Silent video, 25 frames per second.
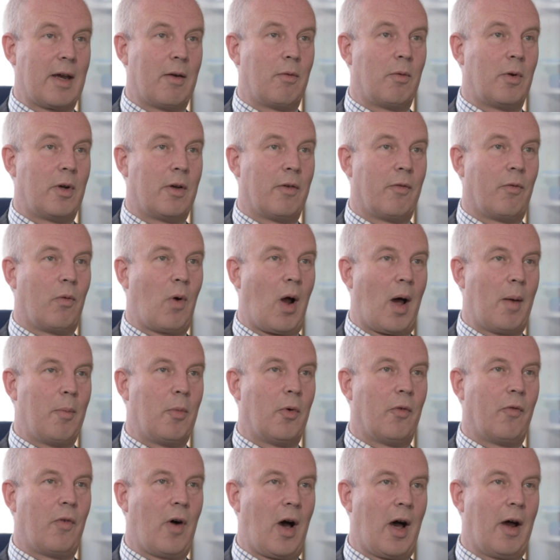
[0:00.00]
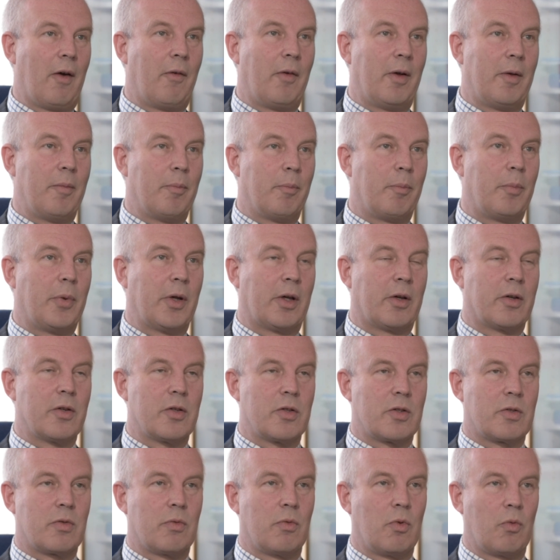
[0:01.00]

get rid of ribavirin because